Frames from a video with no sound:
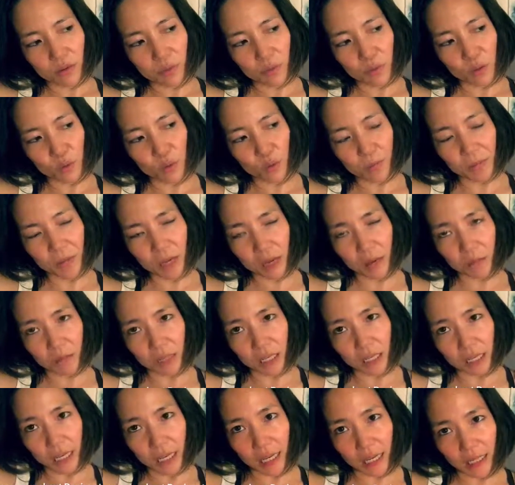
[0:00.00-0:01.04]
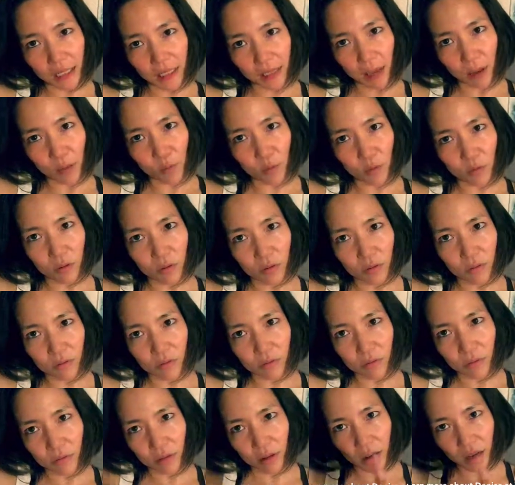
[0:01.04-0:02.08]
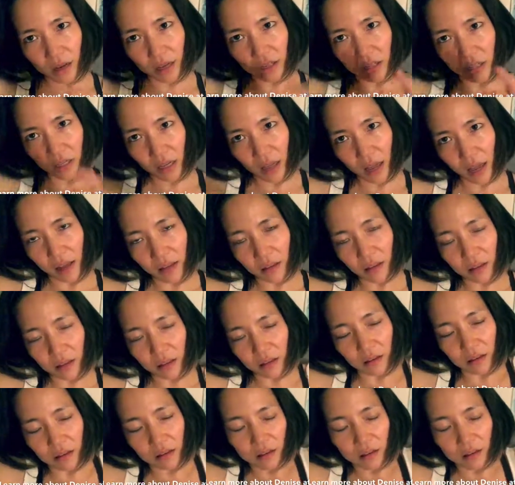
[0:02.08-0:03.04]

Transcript: this woman named Denise. I will actually add